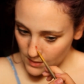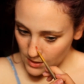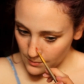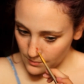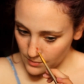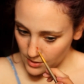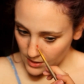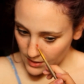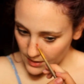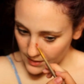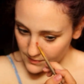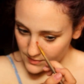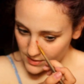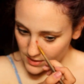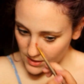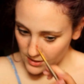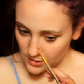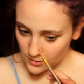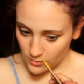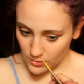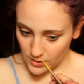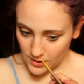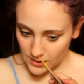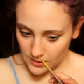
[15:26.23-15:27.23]
But I've
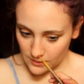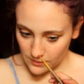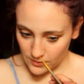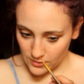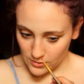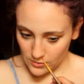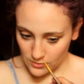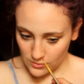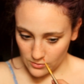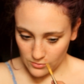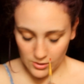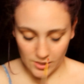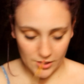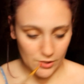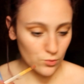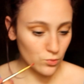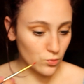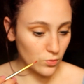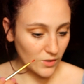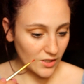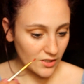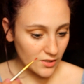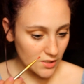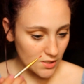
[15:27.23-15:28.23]
seen quite a few like
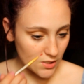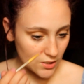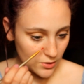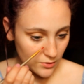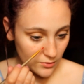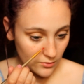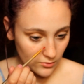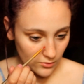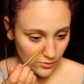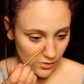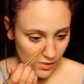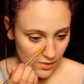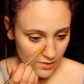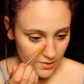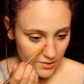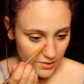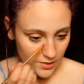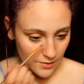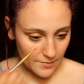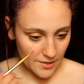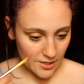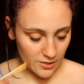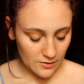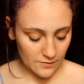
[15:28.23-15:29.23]
really cute looks
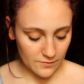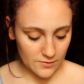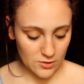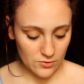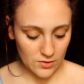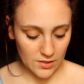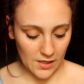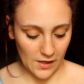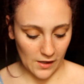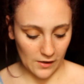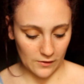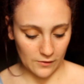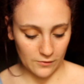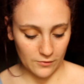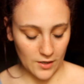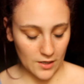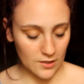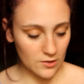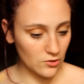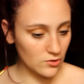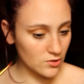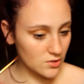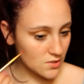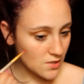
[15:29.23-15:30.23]
come out of doing henna
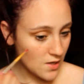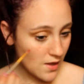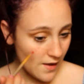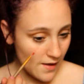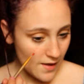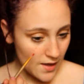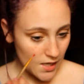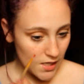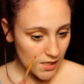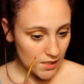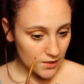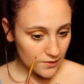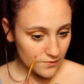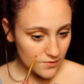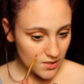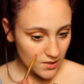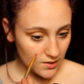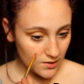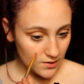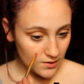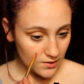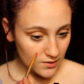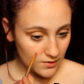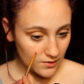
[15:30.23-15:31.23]
freckles, and I've
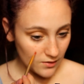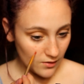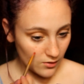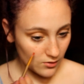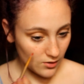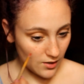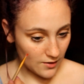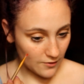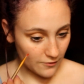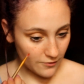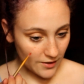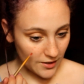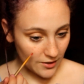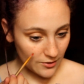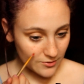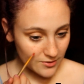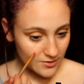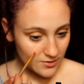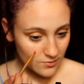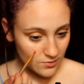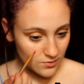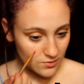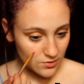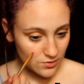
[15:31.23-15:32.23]
seen a lot of
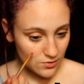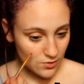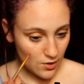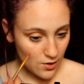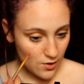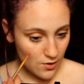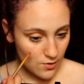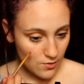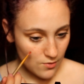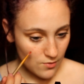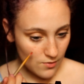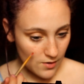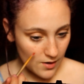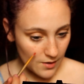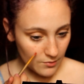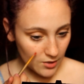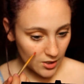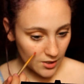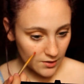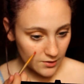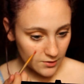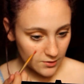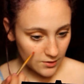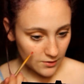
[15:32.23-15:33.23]
fails, so I'm
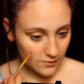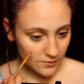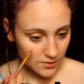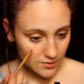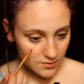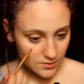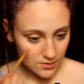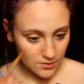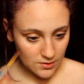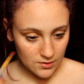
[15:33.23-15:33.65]
kind of nervous.